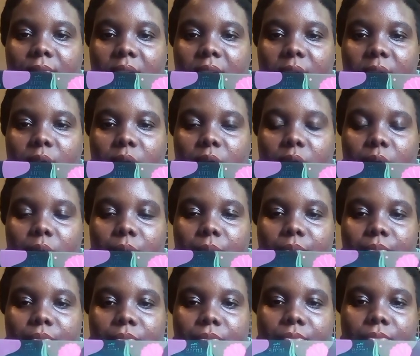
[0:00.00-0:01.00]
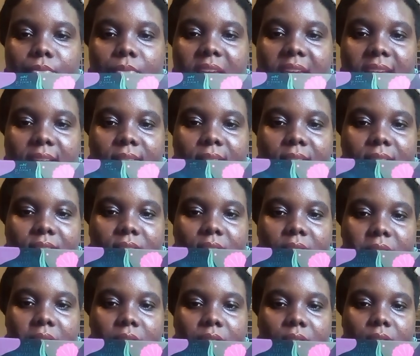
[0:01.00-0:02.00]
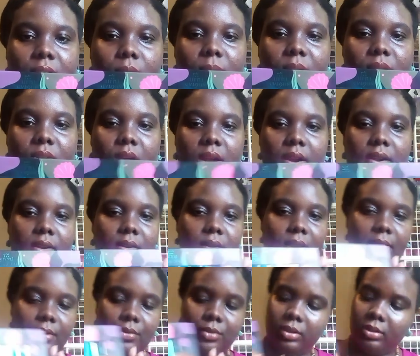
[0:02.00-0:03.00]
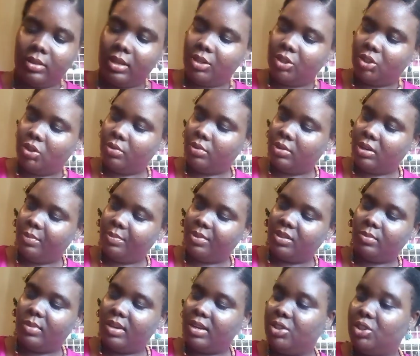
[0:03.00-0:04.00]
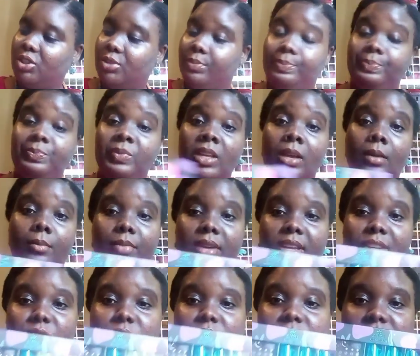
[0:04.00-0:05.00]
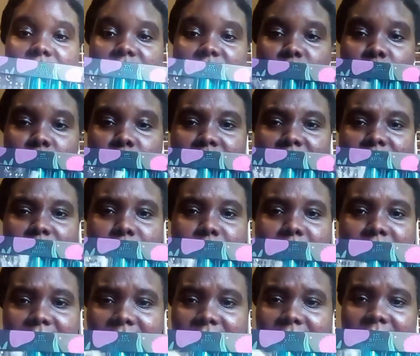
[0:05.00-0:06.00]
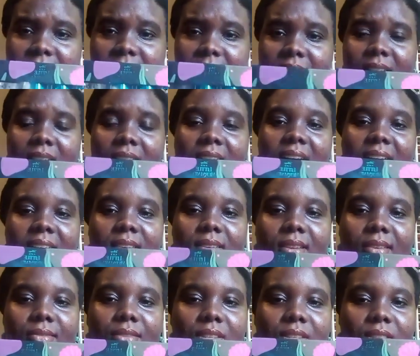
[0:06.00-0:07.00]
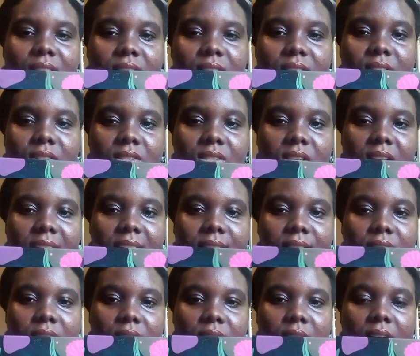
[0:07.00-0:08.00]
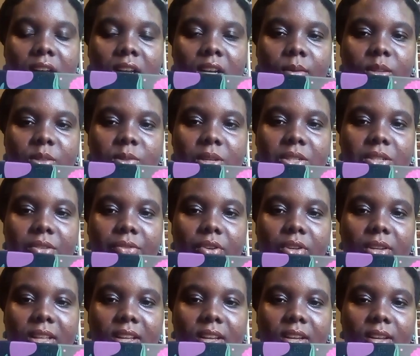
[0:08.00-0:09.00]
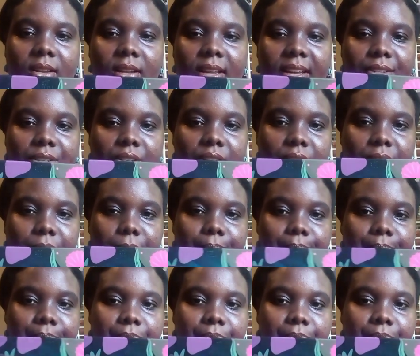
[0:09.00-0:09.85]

Ariel, Hallie's Ariel is a little bit darker. I don't think that's showing up as much. But as you can see, it's really pretty. I love that this set, especially if you're like a collector,